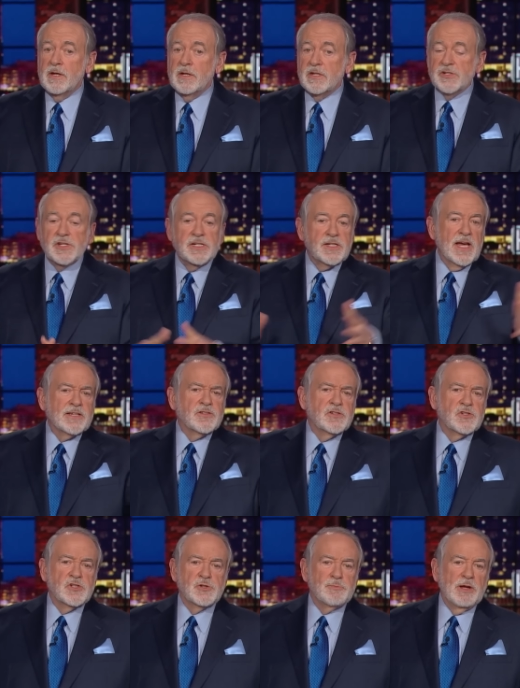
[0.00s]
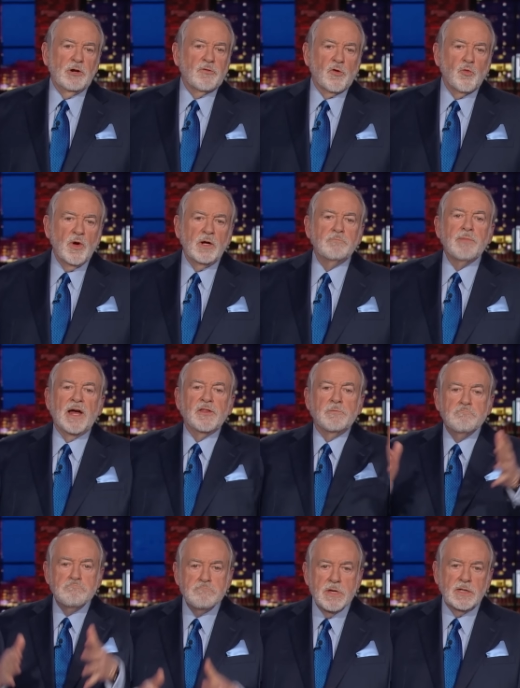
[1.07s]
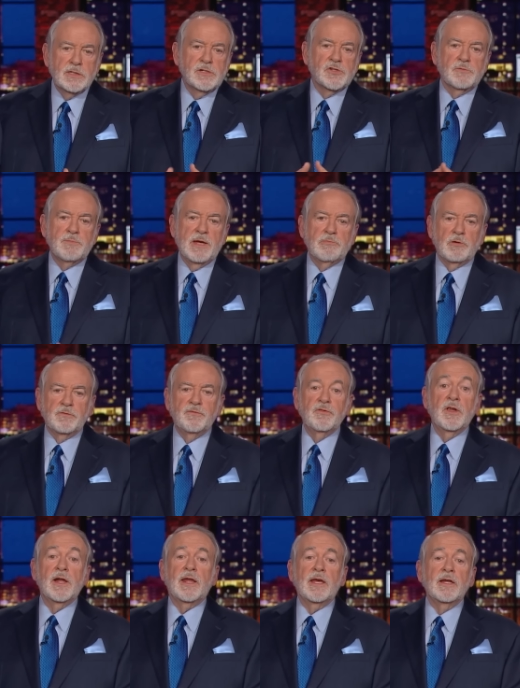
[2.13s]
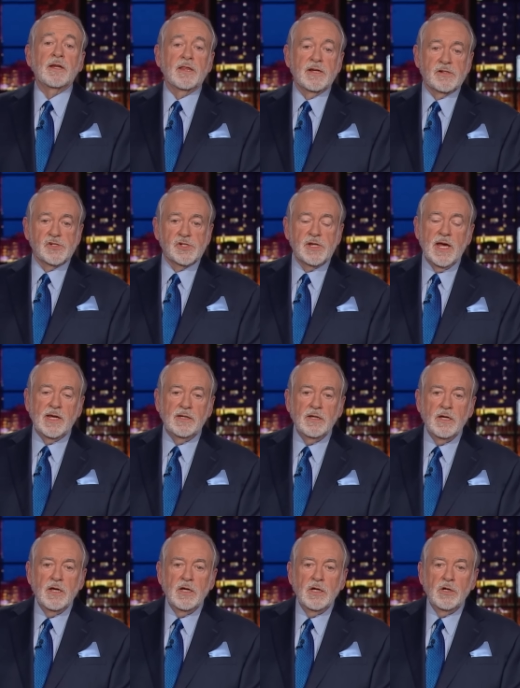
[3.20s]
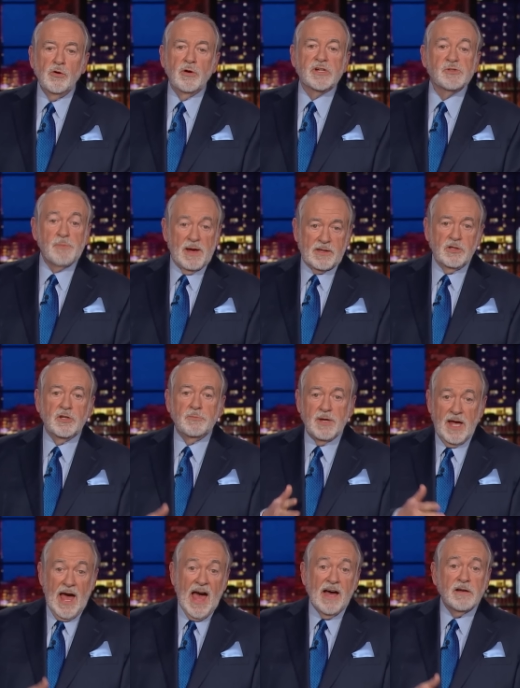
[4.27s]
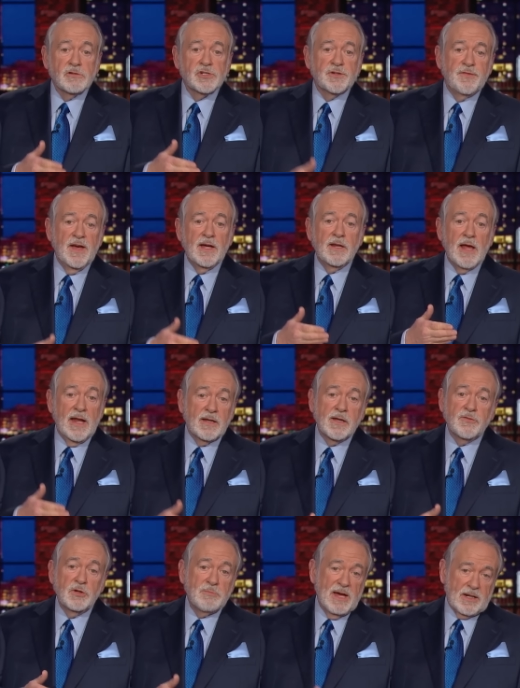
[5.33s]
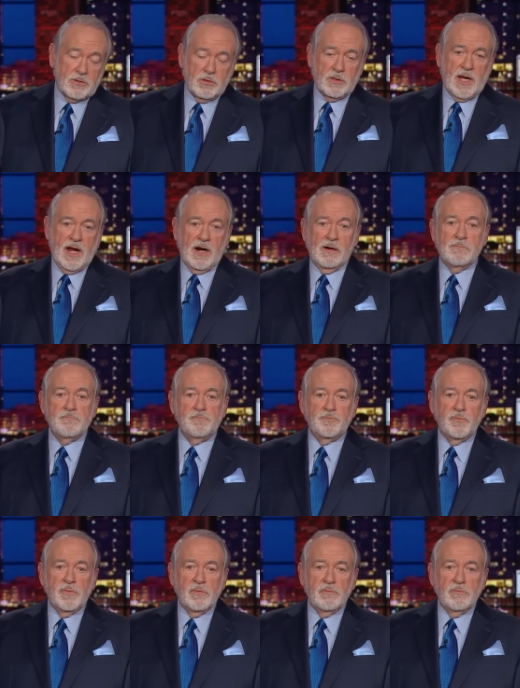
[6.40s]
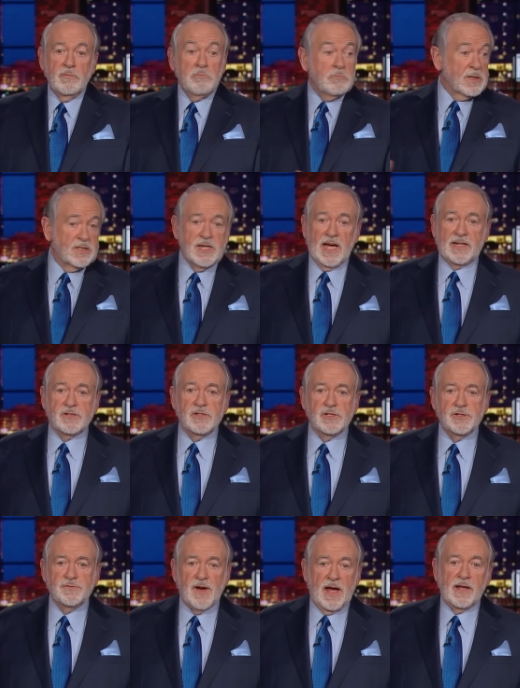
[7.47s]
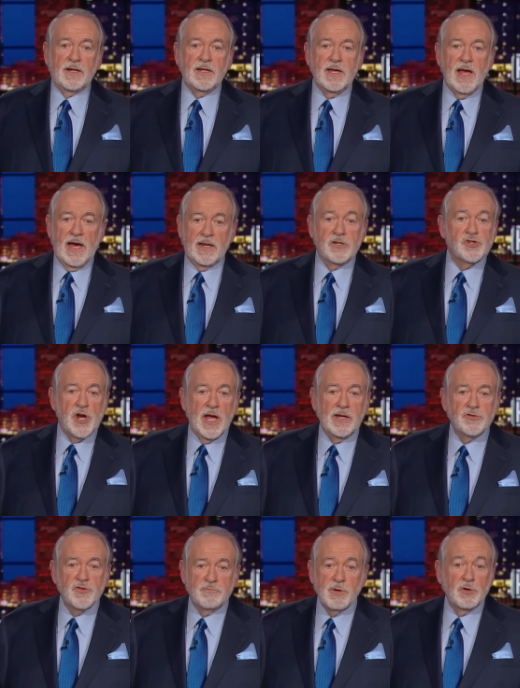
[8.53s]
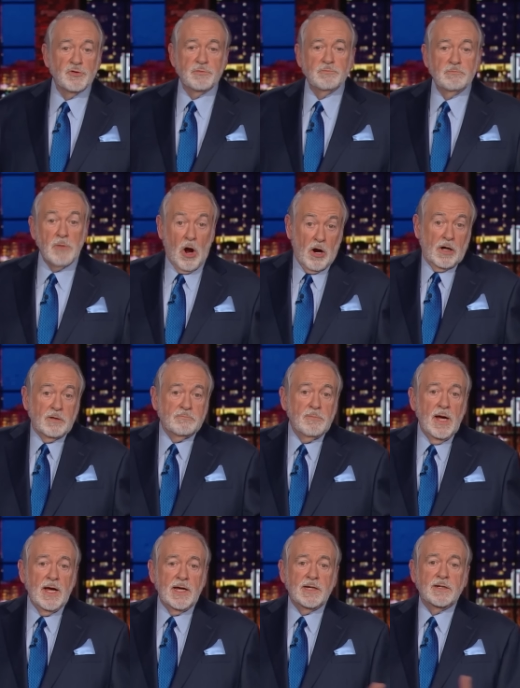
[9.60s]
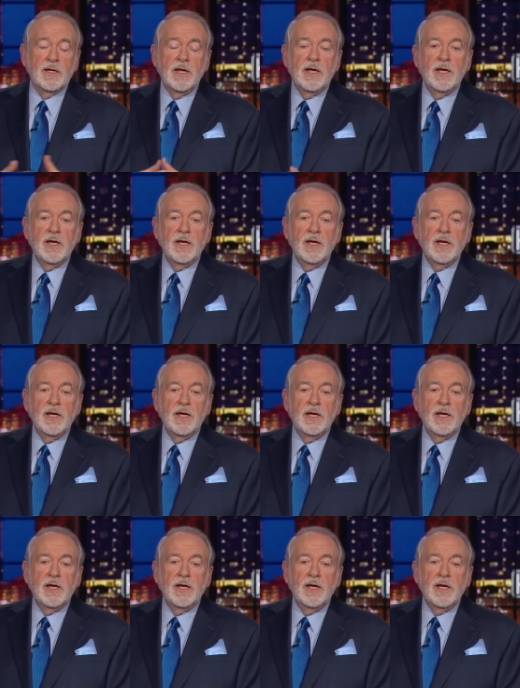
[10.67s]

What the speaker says: You see, Texas has been overwhelmed by the millions of people flooding into their state who expected to be housed, fed, and given medical care. But Texas finally had a change of both heart and mind,